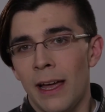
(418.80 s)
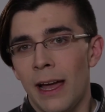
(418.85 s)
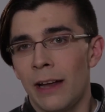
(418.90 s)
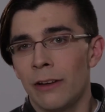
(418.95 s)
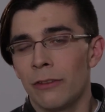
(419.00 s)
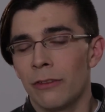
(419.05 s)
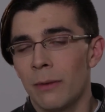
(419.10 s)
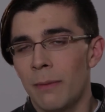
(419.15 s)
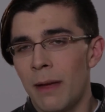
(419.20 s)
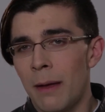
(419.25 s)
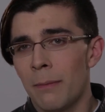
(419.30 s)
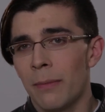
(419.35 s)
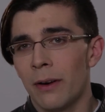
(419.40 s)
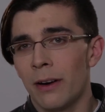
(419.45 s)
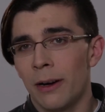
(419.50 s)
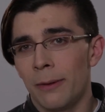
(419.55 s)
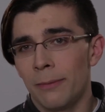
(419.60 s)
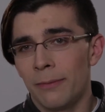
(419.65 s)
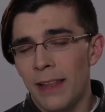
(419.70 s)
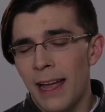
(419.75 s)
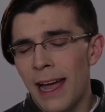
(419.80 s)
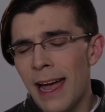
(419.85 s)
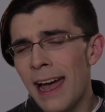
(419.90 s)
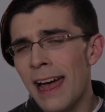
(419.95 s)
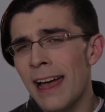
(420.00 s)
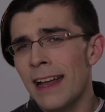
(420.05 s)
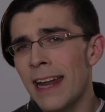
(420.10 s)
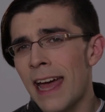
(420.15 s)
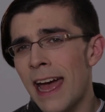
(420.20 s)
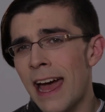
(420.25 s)
And remember,
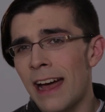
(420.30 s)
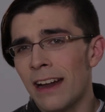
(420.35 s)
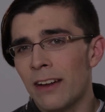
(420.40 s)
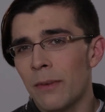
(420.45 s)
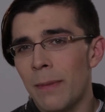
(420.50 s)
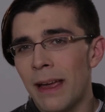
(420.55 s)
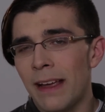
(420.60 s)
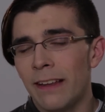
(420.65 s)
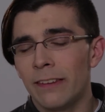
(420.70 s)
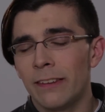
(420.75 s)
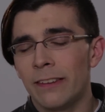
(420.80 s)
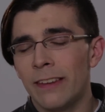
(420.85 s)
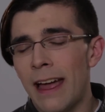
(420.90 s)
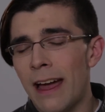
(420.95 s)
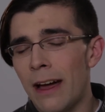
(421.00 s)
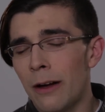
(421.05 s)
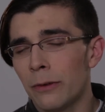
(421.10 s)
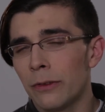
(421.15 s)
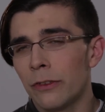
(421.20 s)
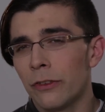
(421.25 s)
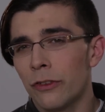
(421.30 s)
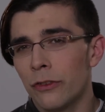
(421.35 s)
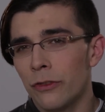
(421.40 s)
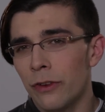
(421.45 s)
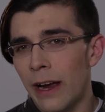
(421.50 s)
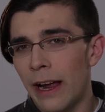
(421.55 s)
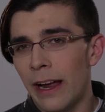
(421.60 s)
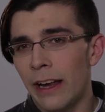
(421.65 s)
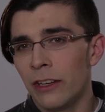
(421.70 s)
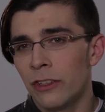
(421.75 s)
had may sound
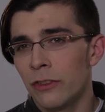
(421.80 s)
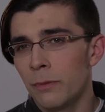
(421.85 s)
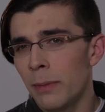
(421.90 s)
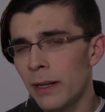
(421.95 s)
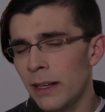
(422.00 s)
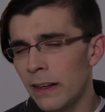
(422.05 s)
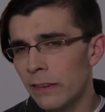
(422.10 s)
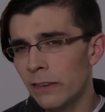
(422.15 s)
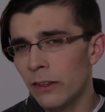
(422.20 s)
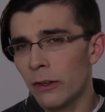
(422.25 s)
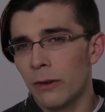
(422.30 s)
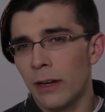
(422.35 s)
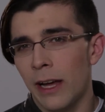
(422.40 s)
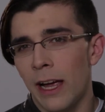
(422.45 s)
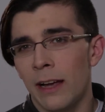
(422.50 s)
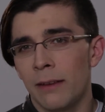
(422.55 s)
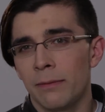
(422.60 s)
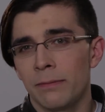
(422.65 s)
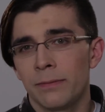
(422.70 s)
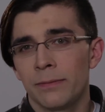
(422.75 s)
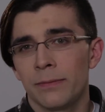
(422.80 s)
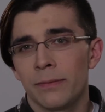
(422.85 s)
strange, but it's okay.